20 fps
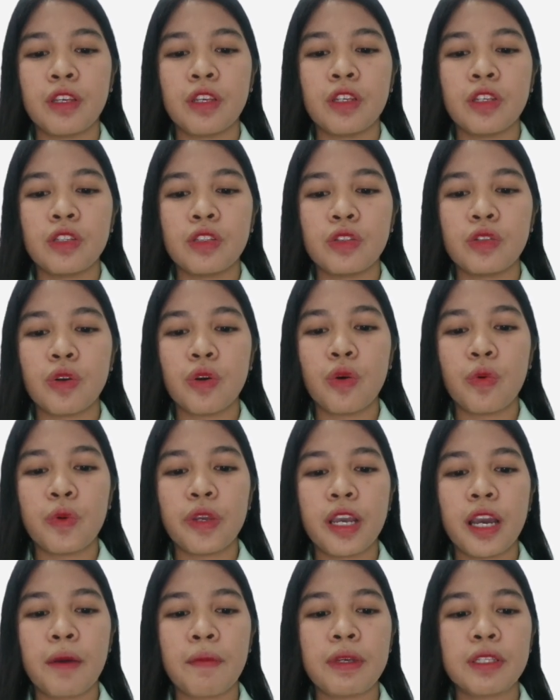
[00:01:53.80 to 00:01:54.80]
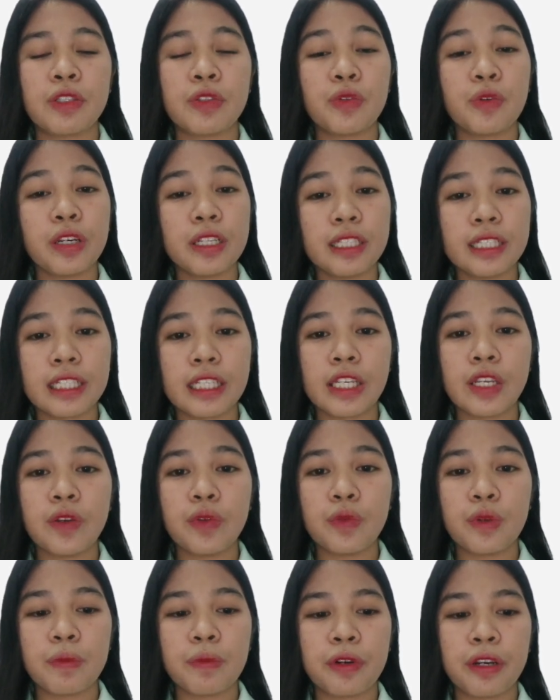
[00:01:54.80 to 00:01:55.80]
So we have, as you can see,
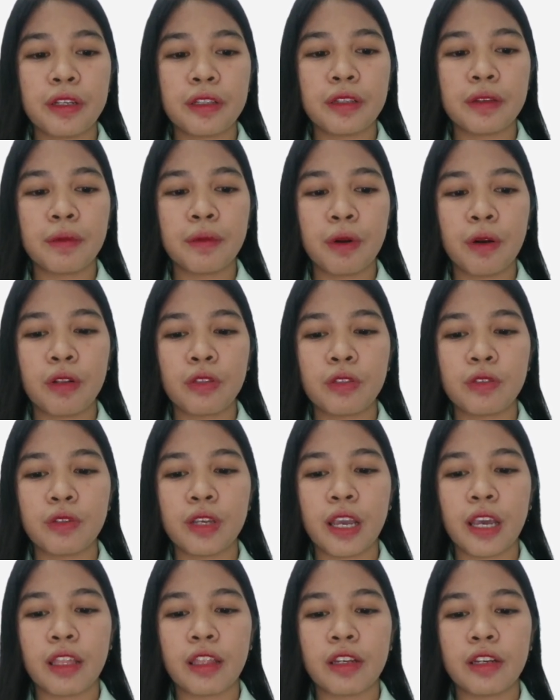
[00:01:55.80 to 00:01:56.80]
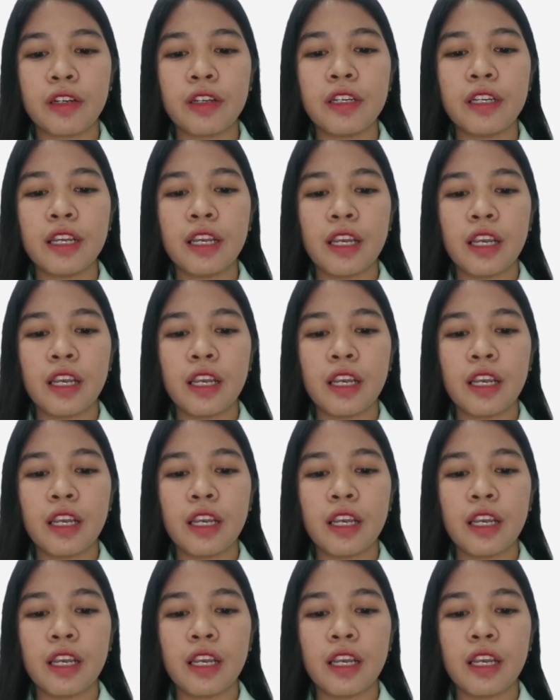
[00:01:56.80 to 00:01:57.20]
we bring them all together.